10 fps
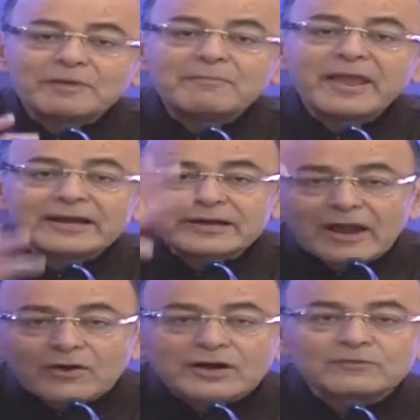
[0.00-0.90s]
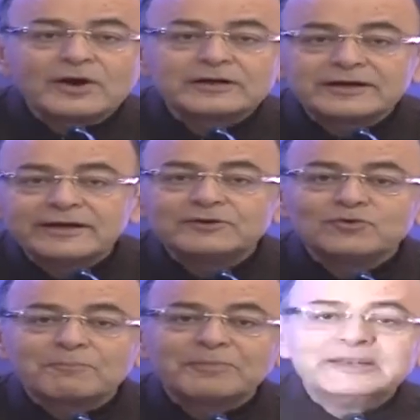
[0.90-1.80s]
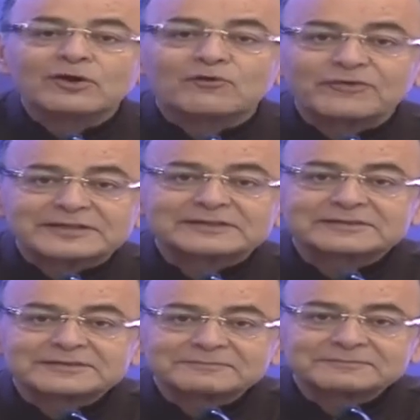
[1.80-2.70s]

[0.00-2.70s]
made or converted into a penal offense.